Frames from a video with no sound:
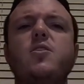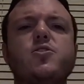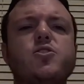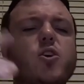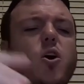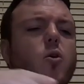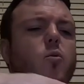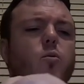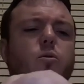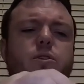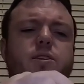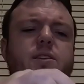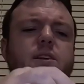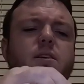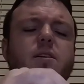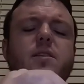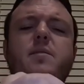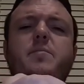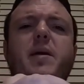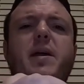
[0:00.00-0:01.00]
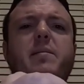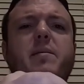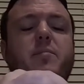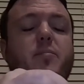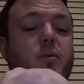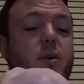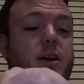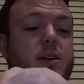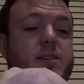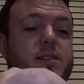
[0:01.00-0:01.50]
So we're still in the baby
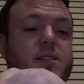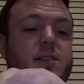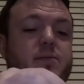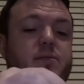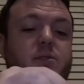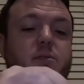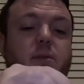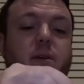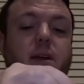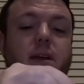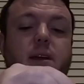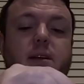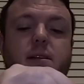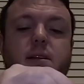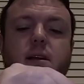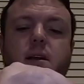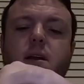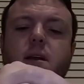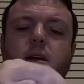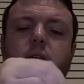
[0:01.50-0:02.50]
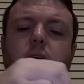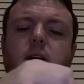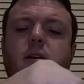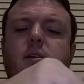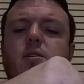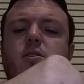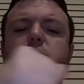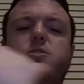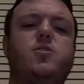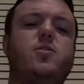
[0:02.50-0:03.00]
process of doing it.
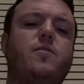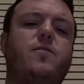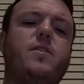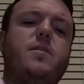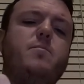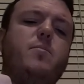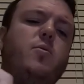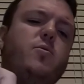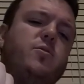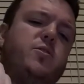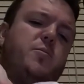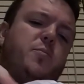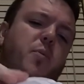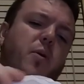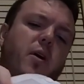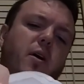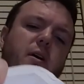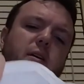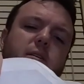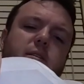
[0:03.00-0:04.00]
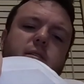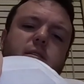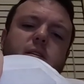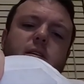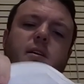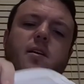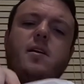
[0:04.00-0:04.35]
So for the most part,